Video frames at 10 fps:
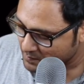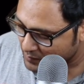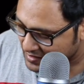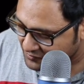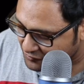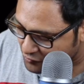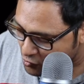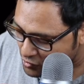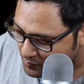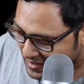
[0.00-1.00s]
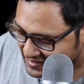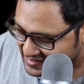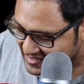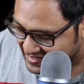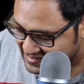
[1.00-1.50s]
but 4 by
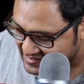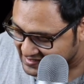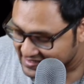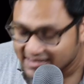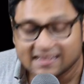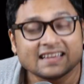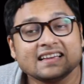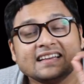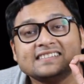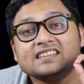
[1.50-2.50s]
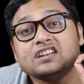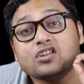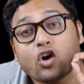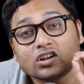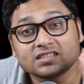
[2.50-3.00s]
6 is
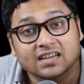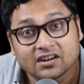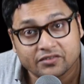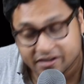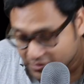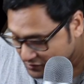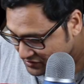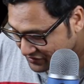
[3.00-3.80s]
not a reduced